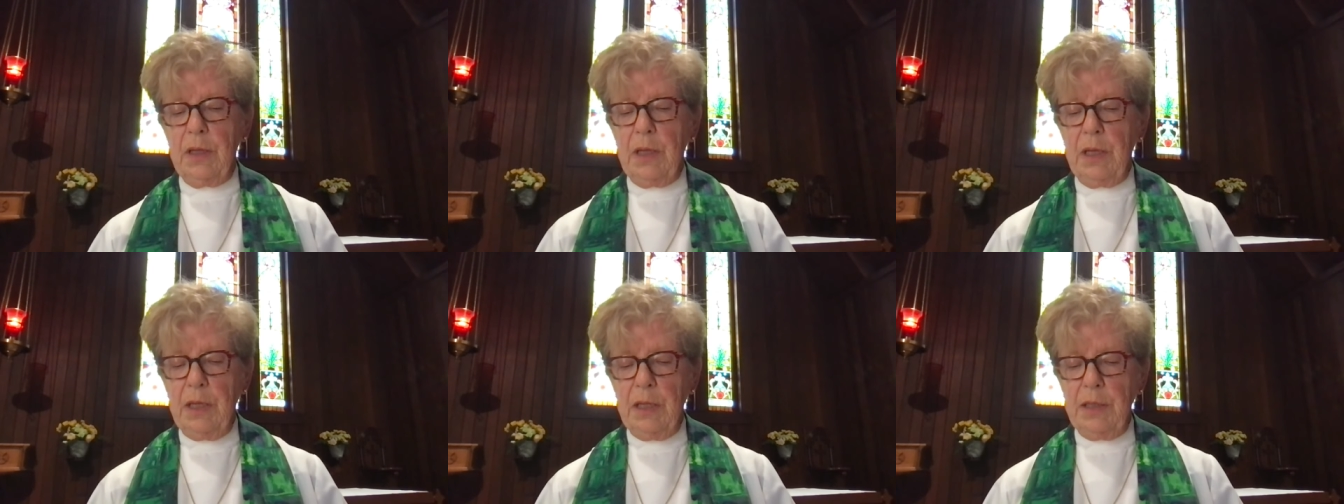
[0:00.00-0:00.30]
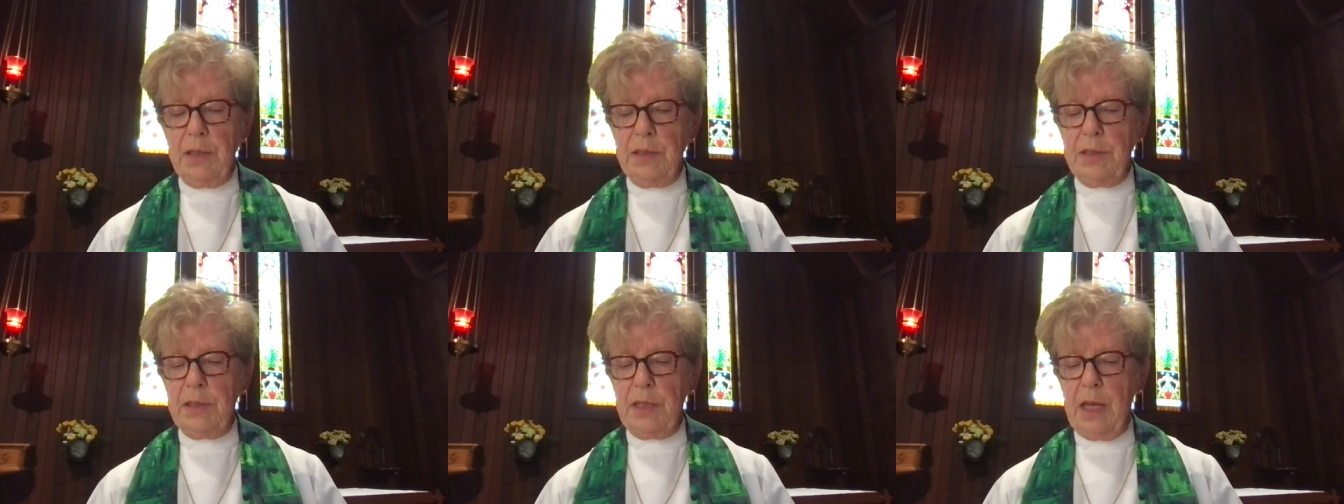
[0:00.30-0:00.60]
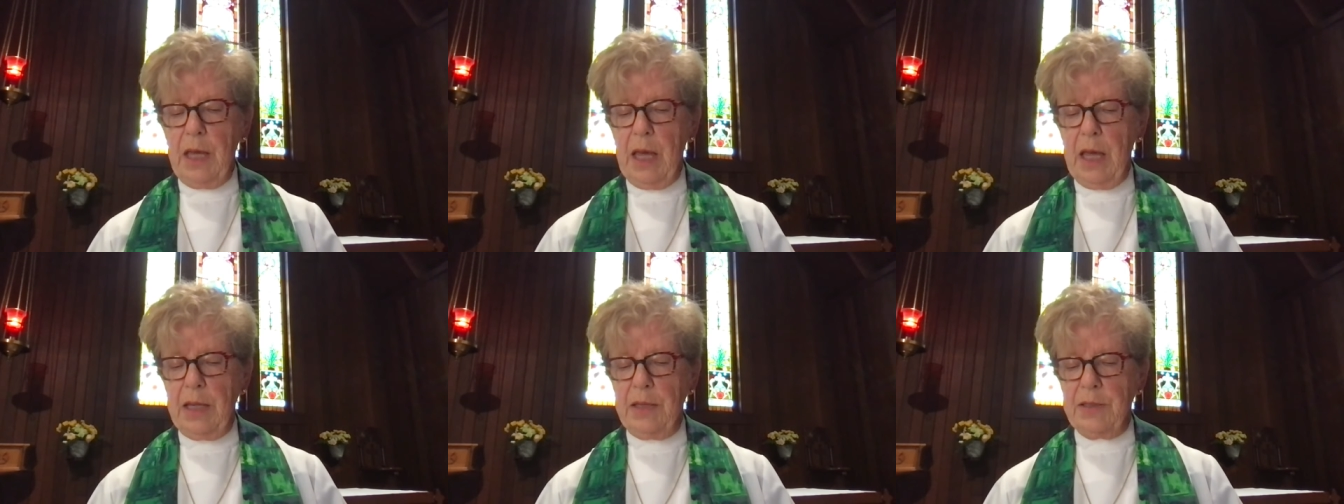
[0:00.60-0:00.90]
is
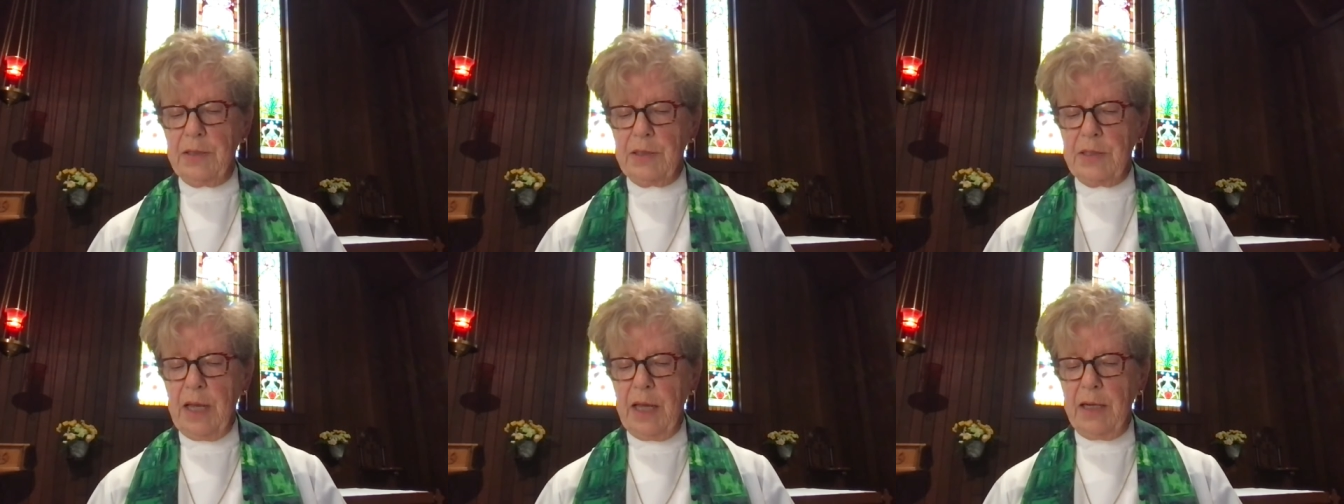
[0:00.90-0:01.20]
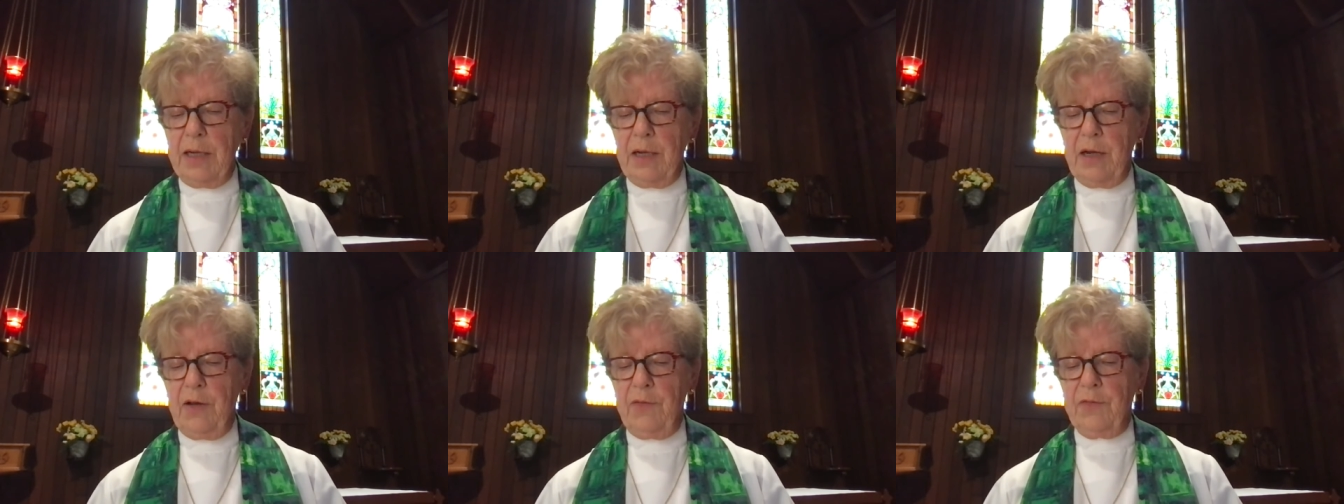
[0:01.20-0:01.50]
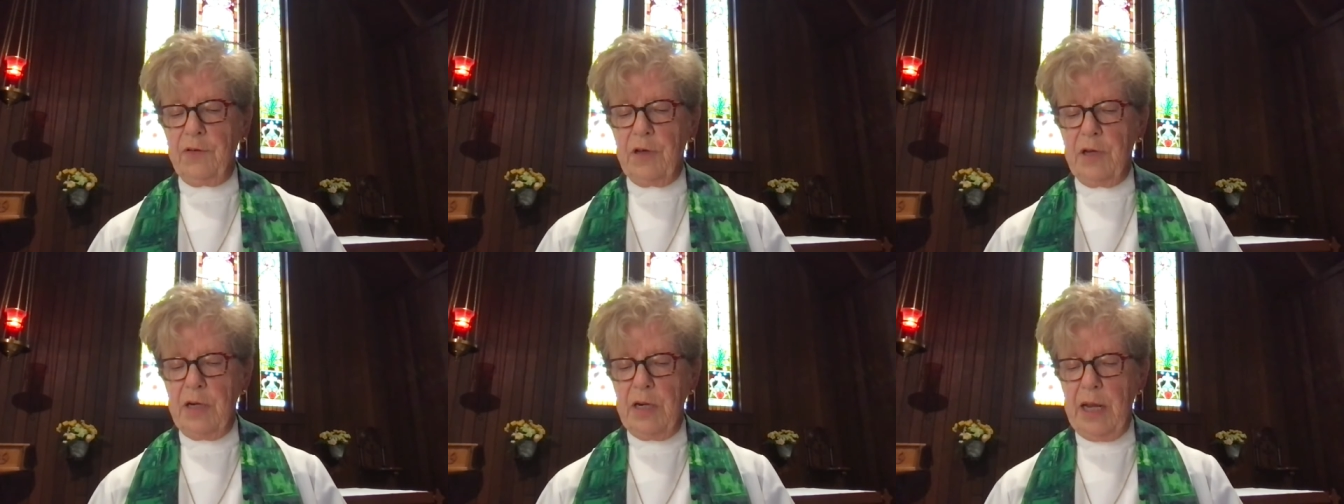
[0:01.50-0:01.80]
a set
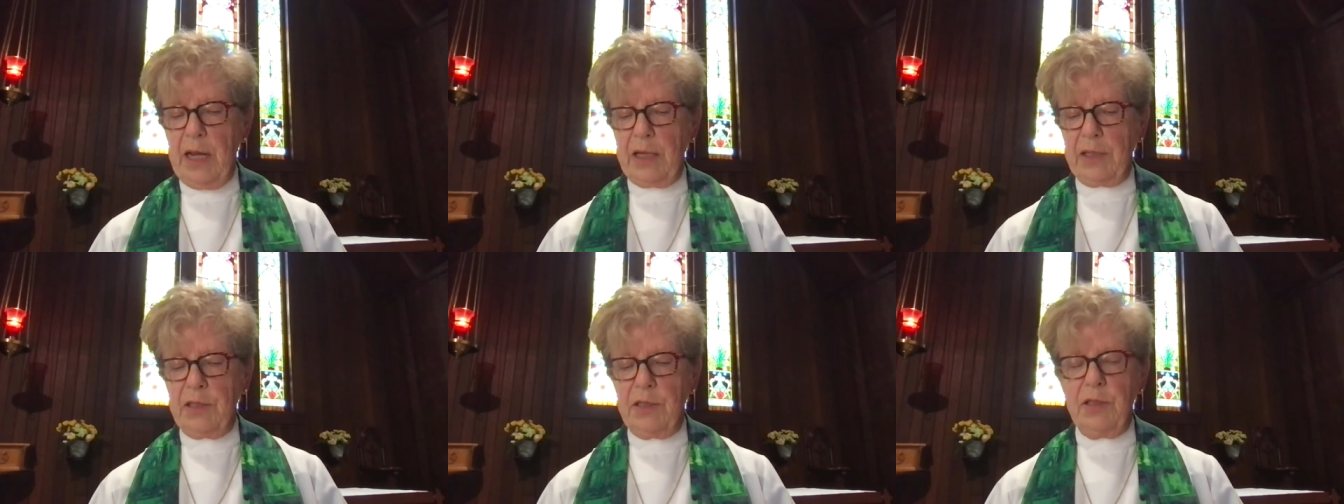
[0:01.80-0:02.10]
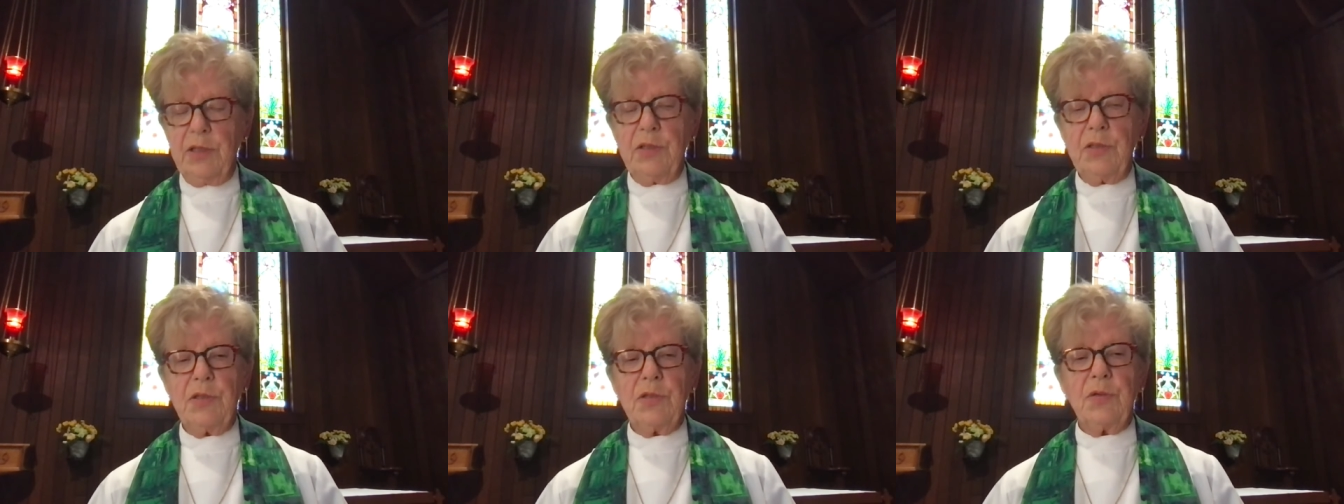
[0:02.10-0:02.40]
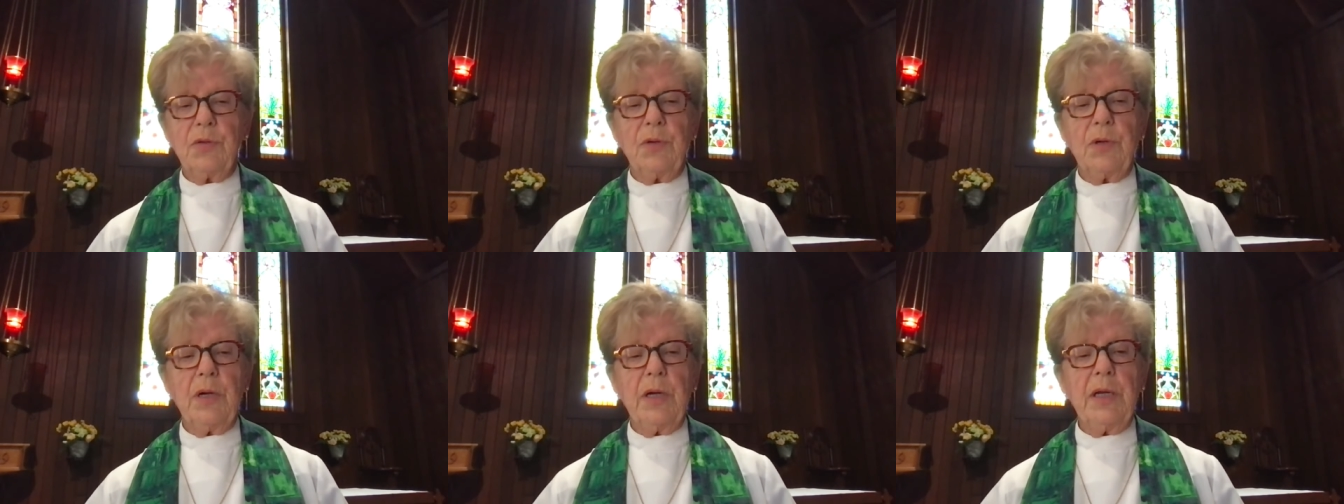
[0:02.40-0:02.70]
of connected
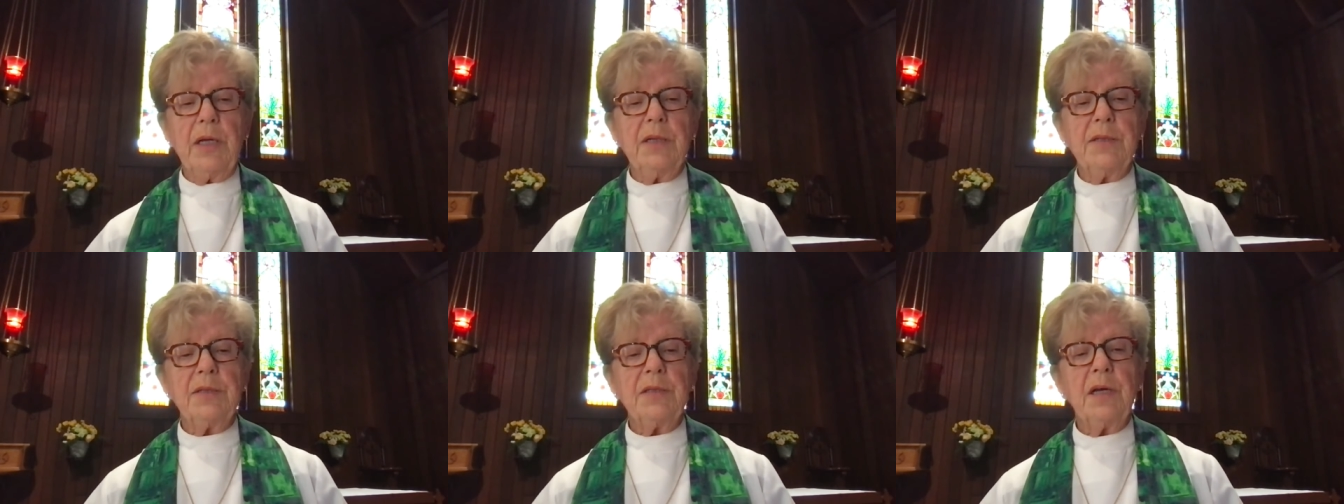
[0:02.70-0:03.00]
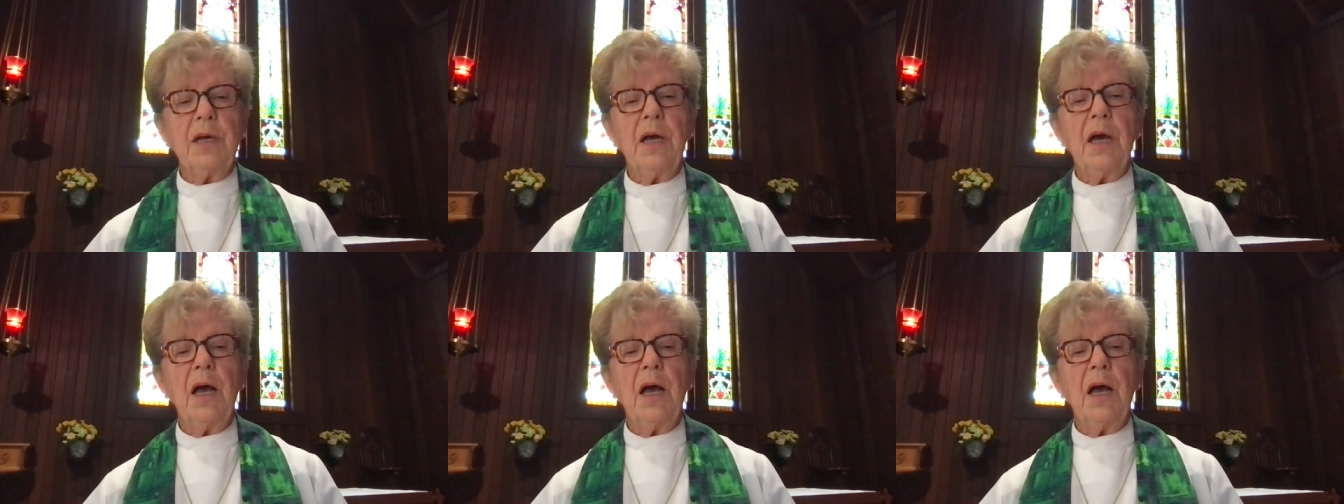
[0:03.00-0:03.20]
stories